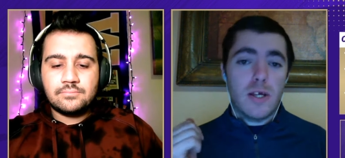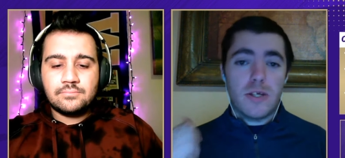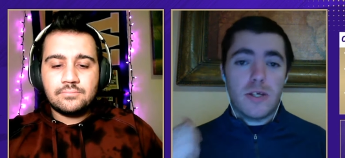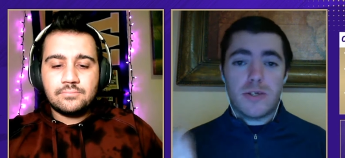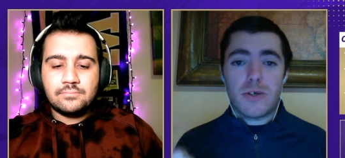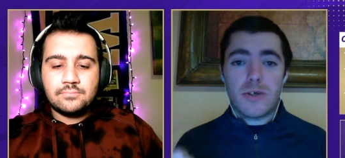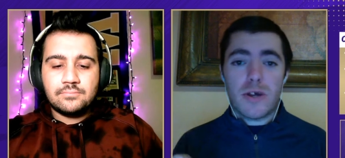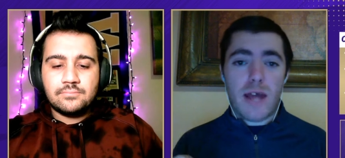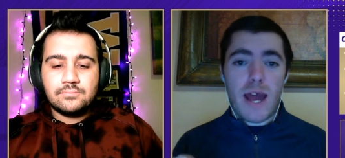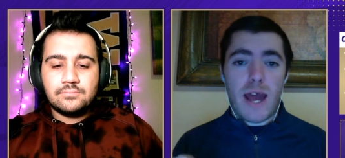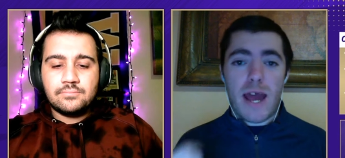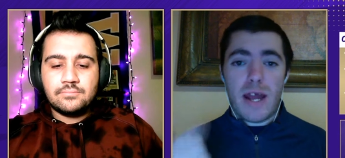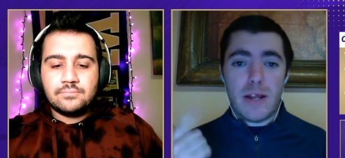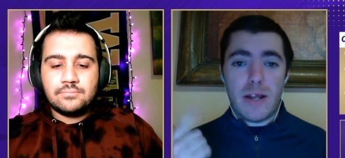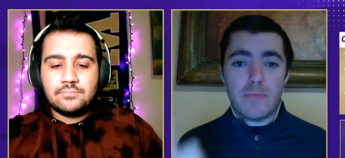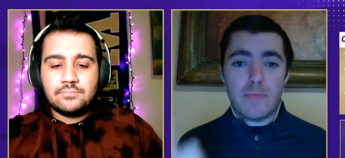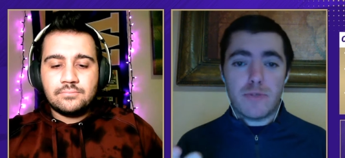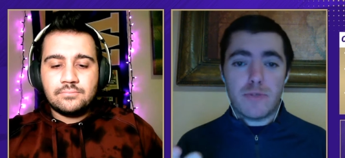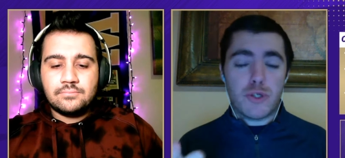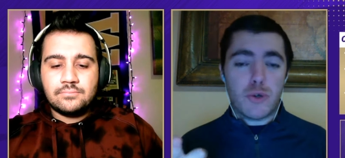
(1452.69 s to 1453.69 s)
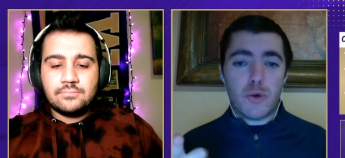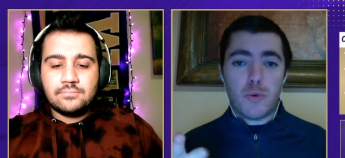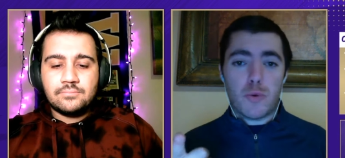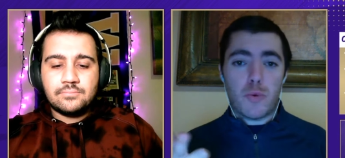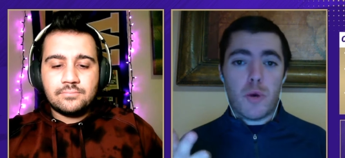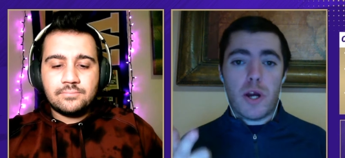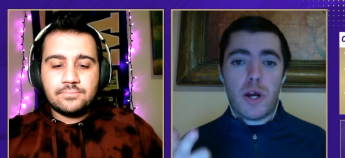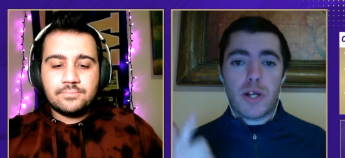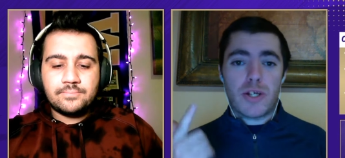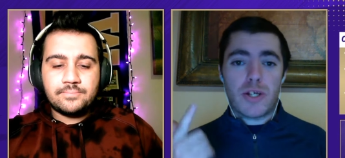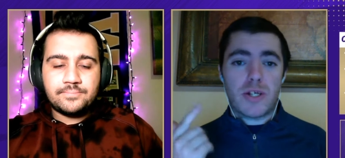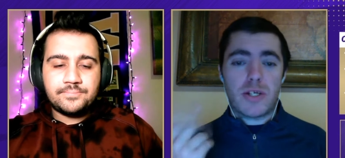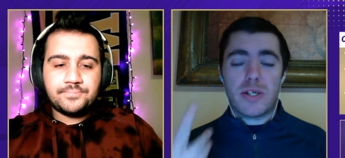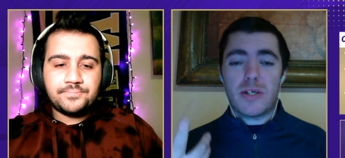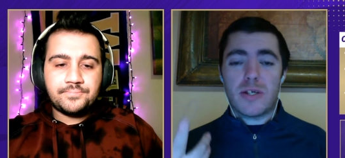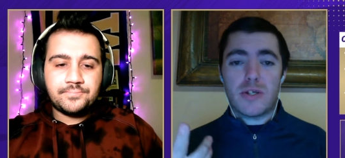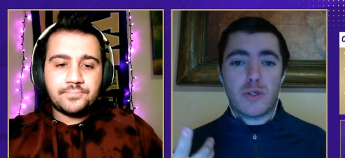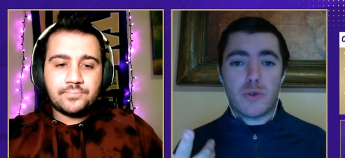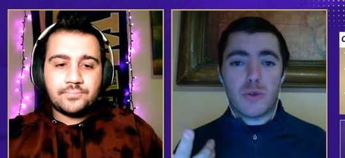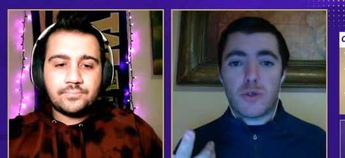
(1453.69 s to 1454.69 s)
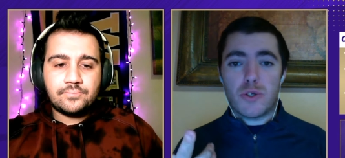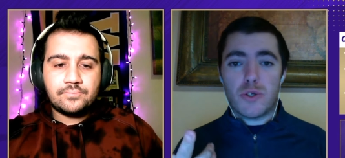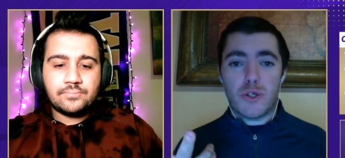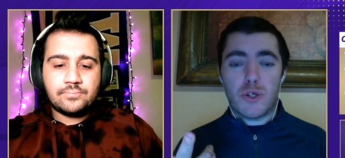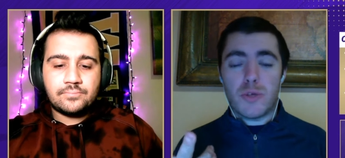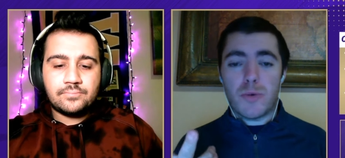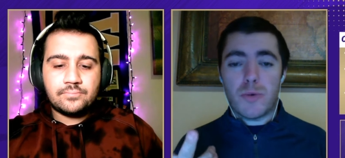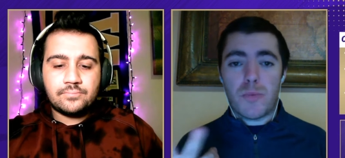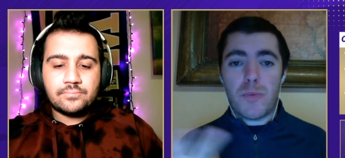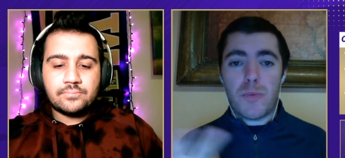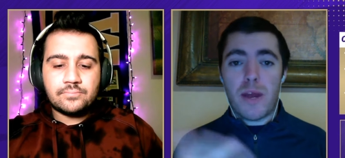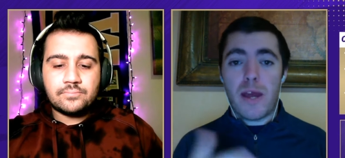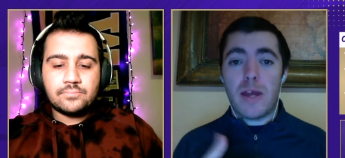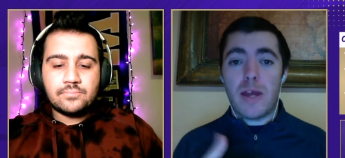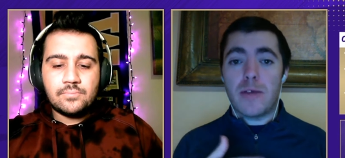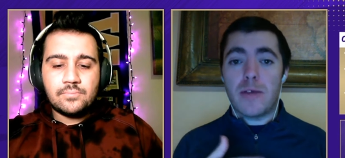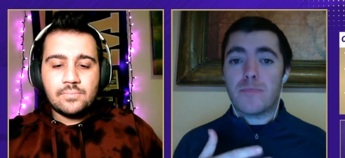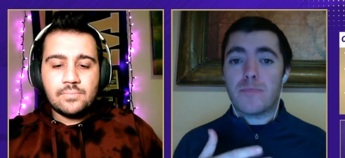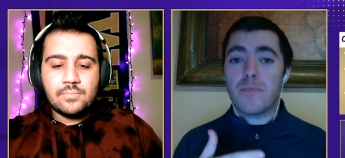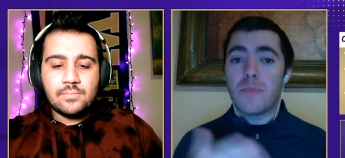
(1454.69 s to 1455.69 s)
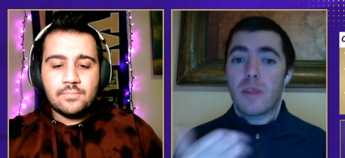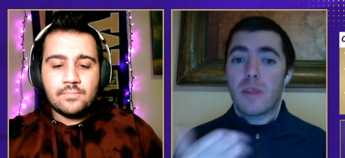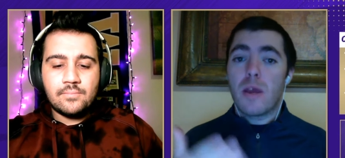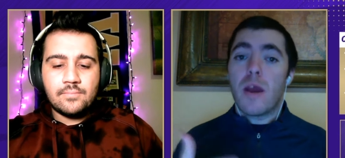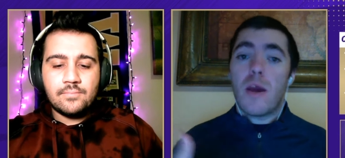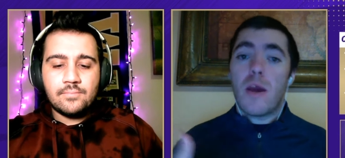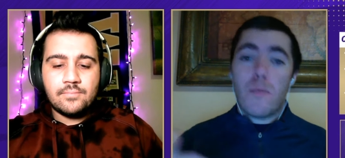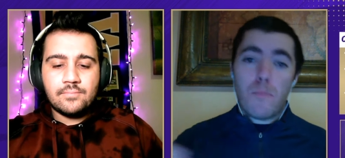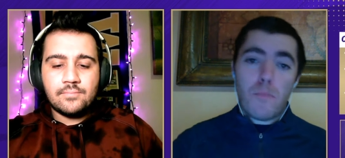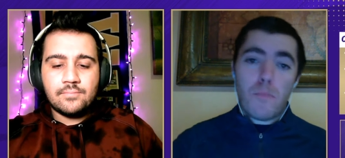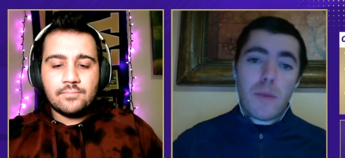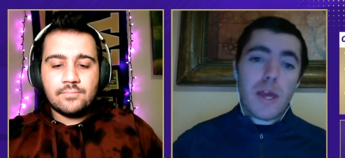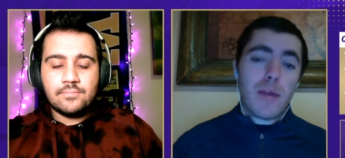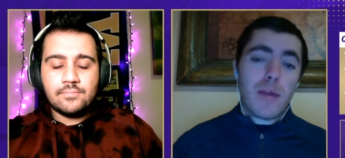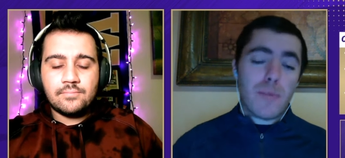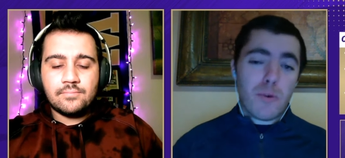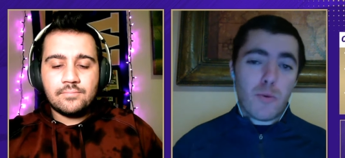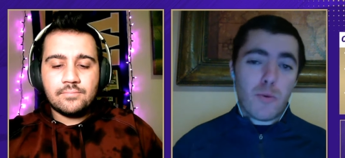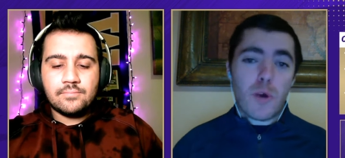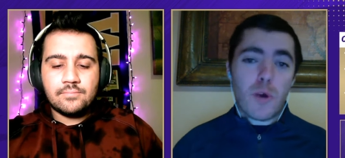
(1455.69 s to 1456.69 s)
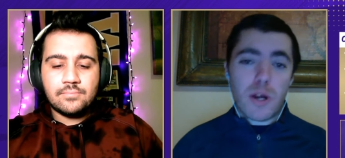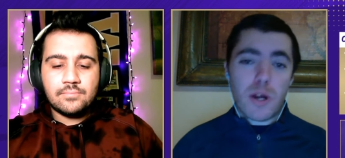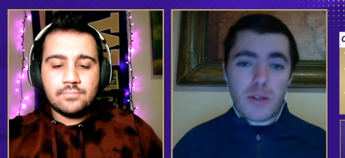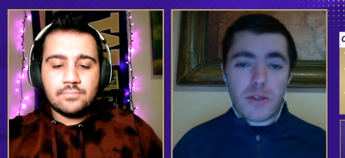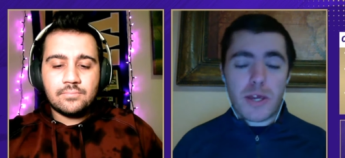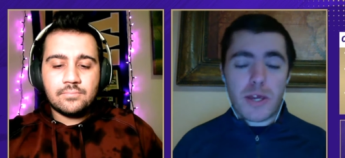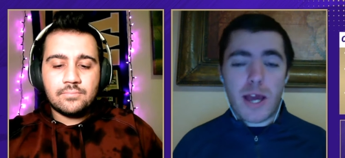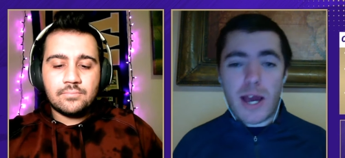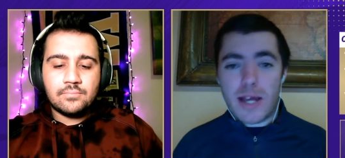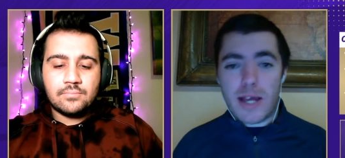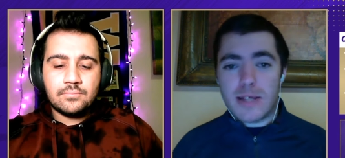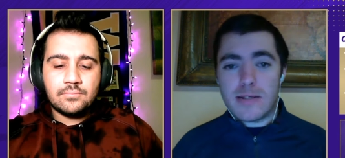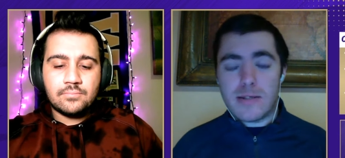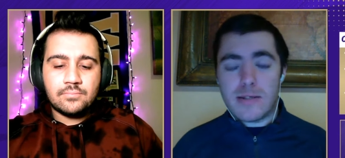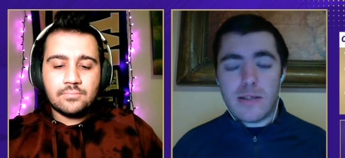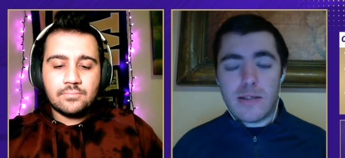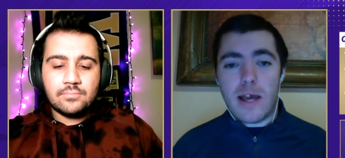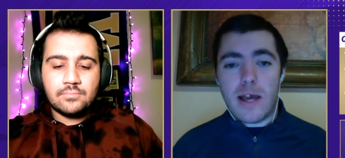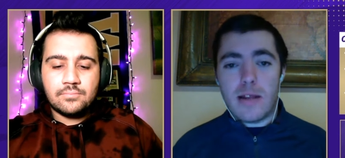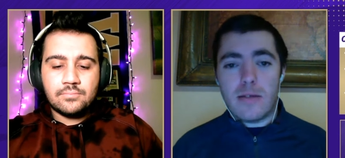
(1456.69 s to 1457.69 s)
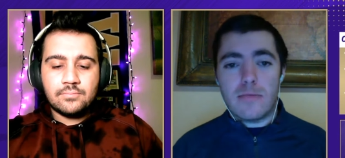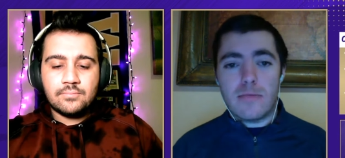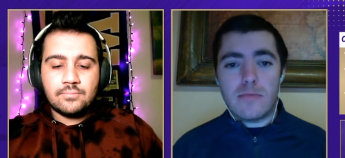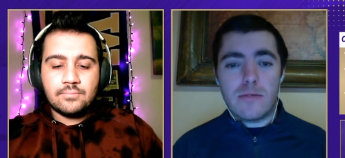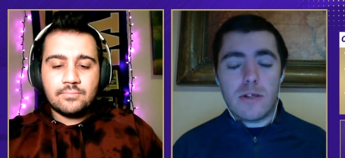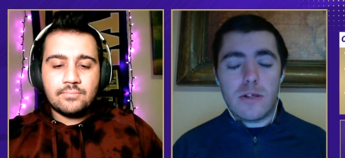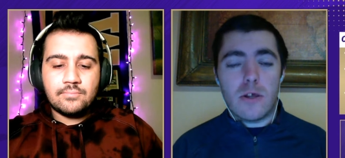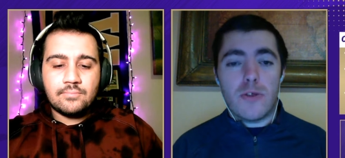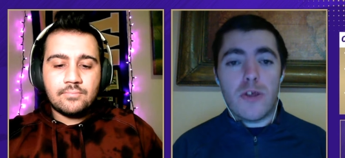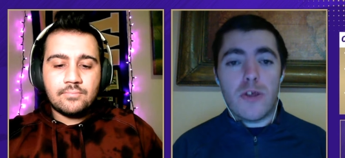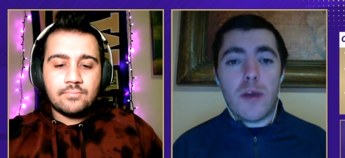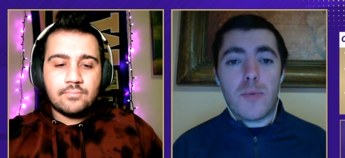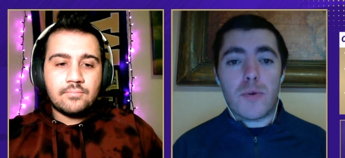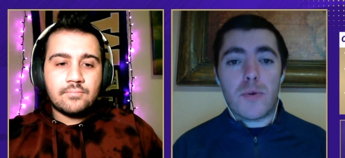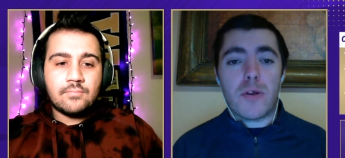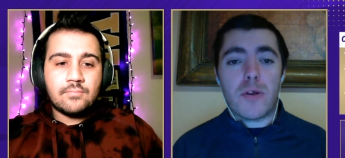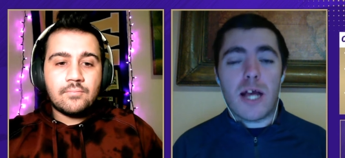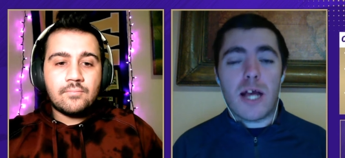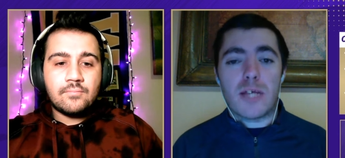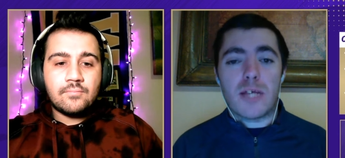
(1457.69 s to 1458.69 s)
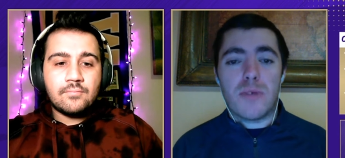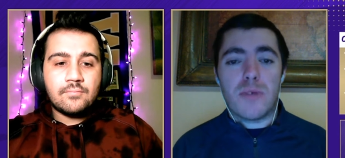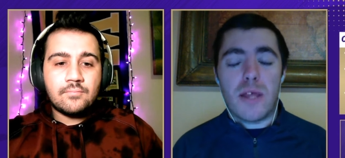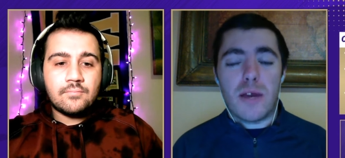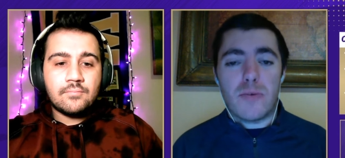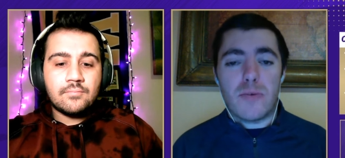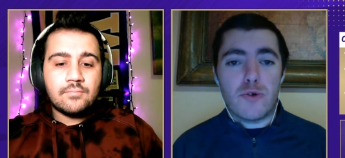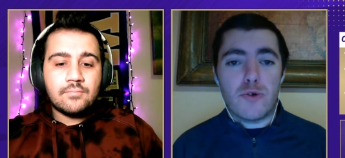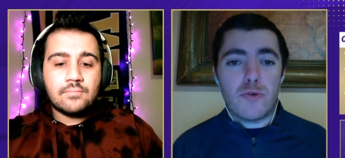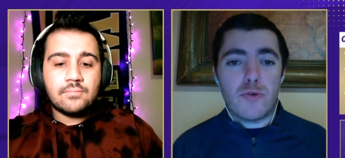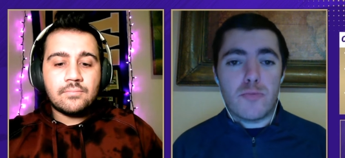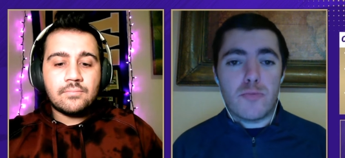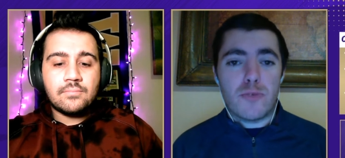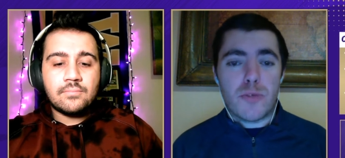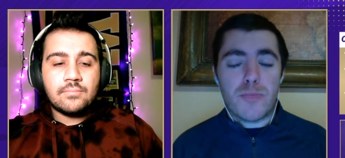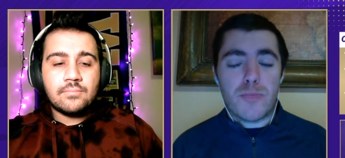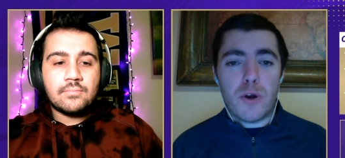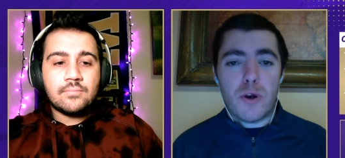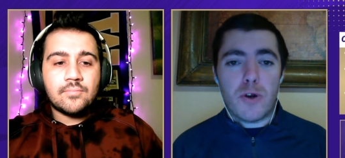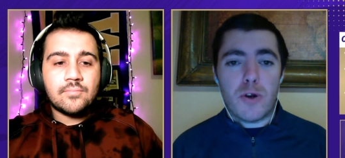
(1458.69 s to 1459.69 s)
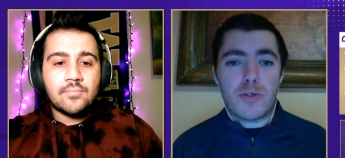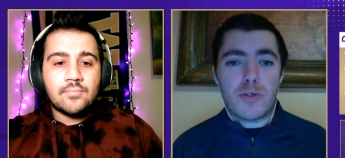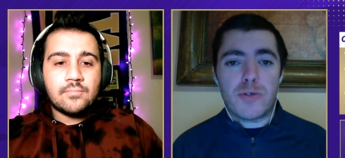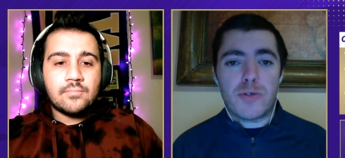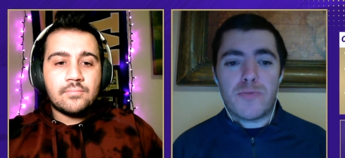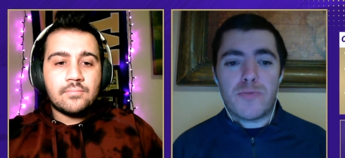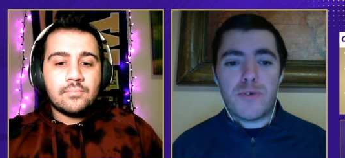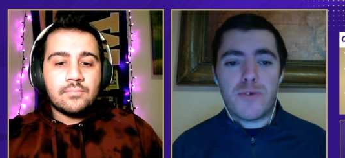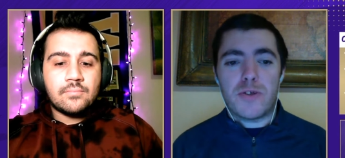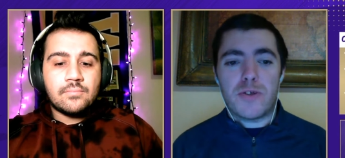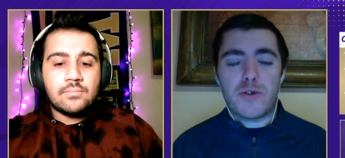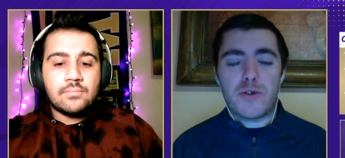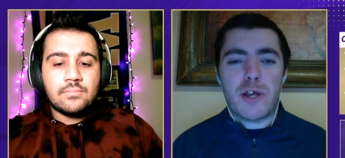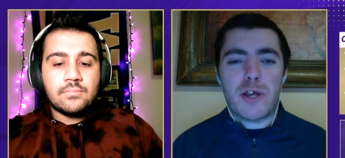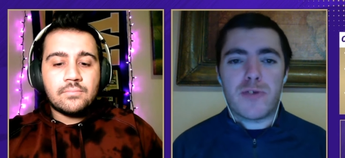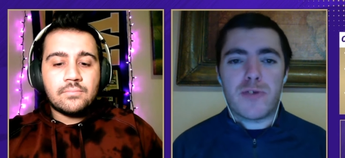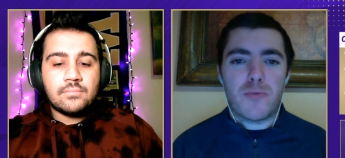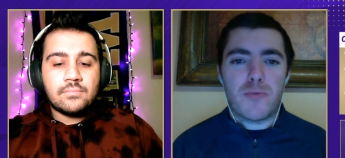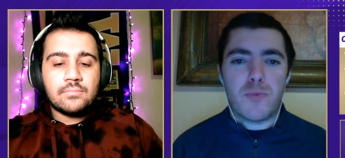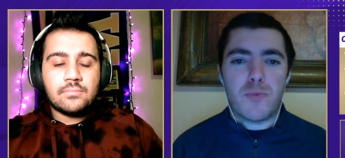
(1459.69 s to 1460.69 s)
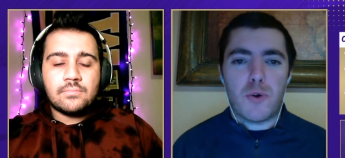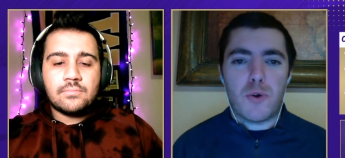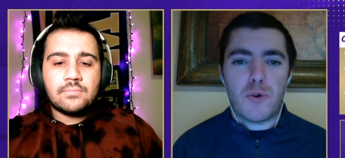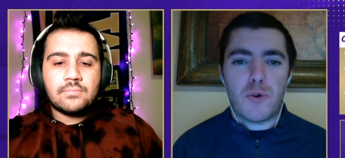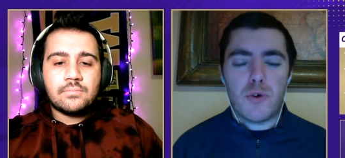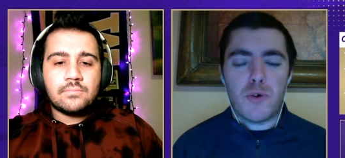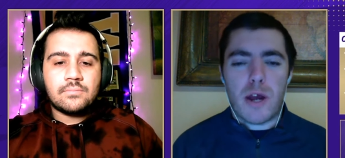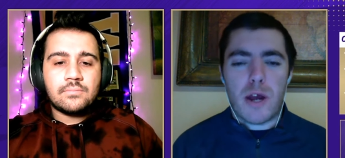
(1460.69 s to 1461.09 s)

Speaker 1: So got Adam, Jordan Washington, Julian McMahon, maybe one of the guys in that, you know, the upperclassmen in that room departs via the transfer portal.